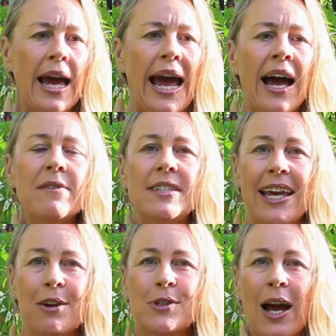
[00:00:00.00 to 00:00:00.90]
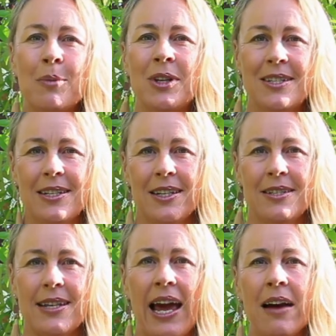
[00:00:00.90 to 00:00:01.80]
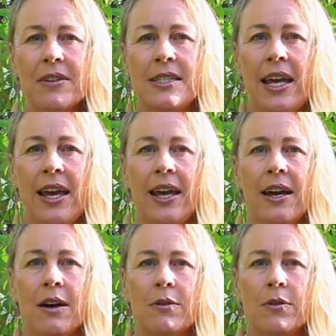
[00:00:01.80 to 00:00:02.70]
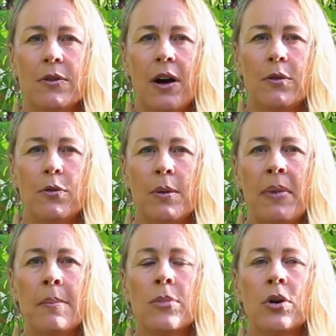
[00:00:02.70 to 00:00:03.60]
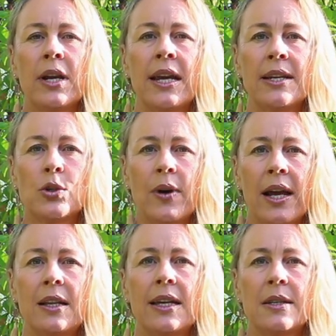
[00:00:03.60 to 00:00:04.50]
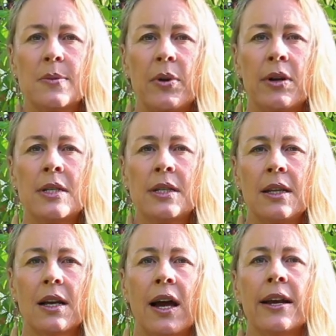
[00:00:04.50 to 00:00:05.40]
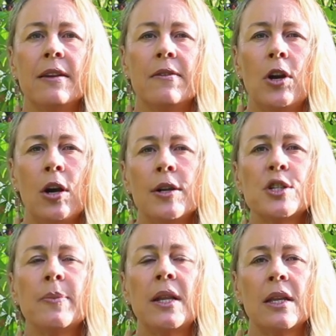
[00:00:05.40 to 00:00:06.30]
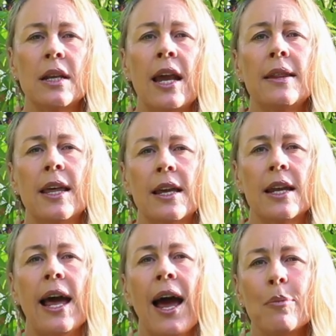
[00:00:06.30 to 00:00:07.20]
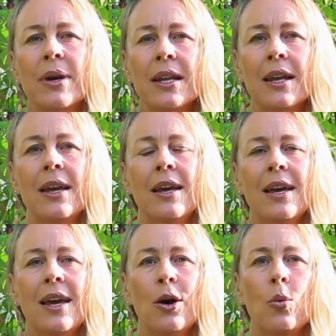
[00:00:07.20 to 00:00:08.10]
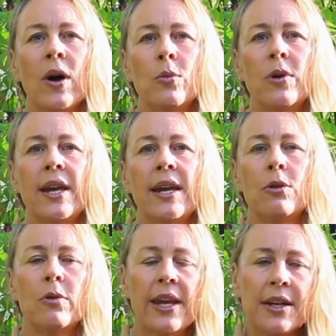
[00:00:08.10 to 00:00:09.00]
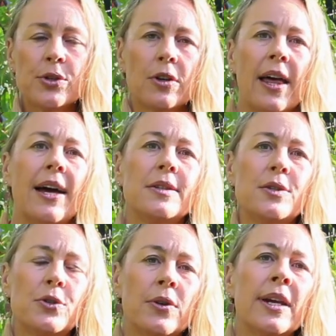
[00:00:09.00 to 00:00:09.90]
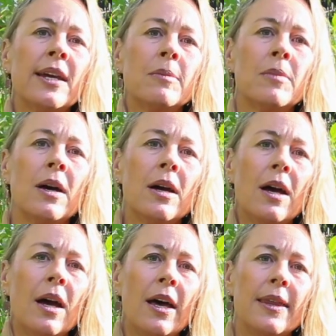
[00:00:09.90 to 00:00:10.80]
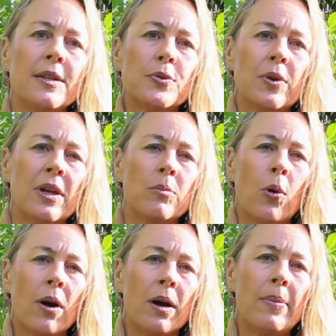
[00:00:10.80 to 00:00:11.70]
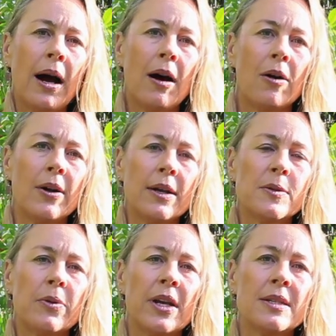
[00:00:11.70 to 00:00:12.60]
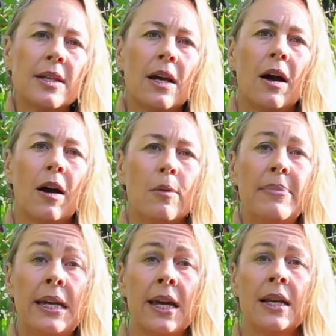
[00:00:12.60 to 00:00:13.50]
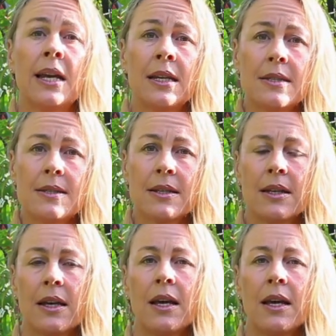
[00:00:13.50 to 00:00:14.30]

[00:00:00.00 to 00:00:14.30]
have a day of timelessness, have a day of remembering and directly experiencing the kind of nourishment that can happen when we re-enter that stream that's really more about experiencing our beingness,